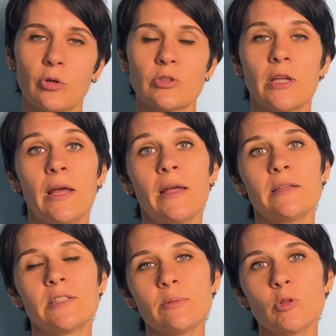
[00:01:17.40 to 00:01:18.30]
nose.
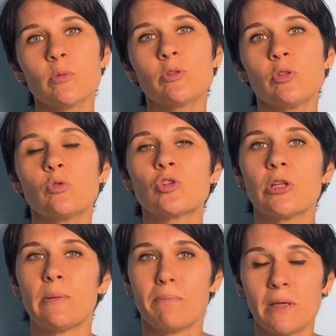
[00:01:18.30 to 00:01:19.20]
Symptoms
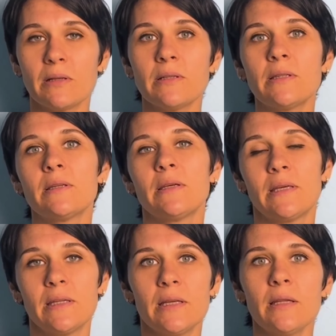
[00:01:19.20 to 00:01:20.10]
usually mild,
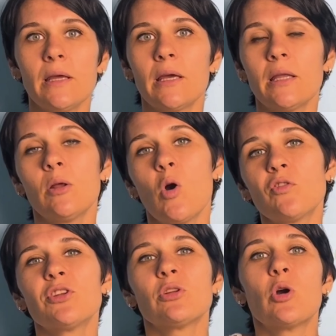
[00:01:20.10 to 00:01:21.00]
hidden, and
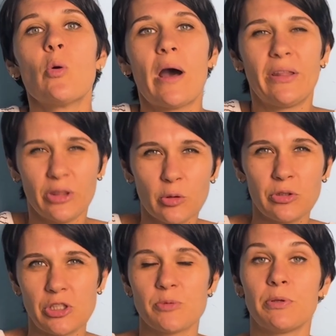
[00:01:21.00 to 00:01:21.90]
often go
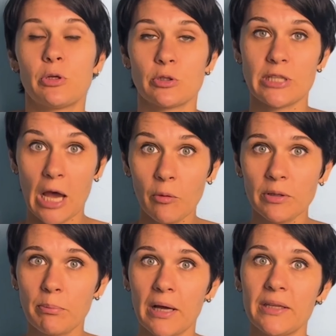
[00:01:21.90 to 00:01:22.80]
unnoticed because
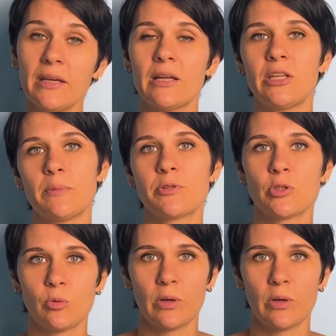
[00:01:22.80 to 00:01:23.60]
our body adapts so